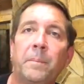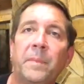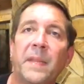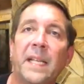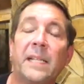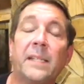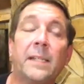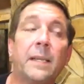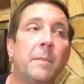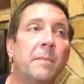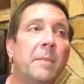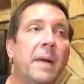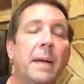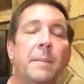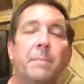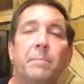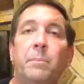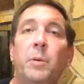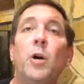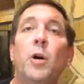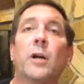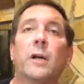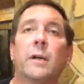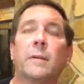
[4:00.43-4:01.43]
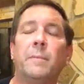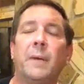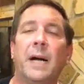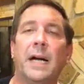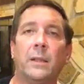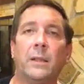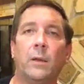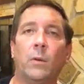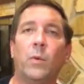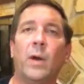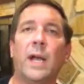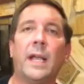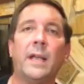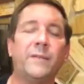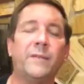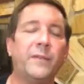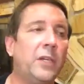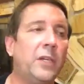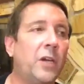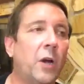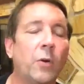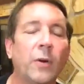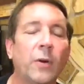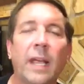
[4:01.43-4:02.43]
It's in my book, by the way. If
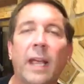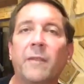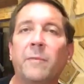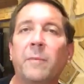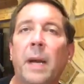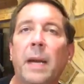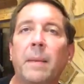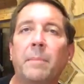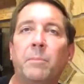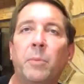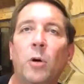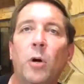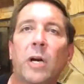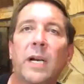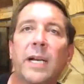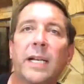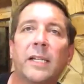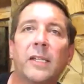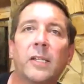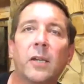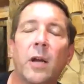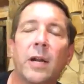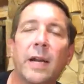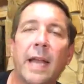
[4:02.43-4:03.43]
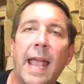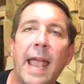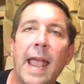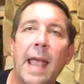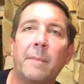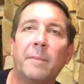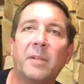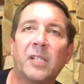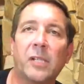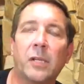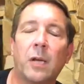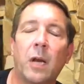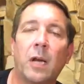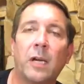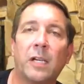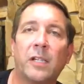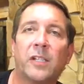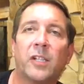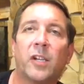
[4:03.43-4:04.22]
you don't have my book, it's on Amazon.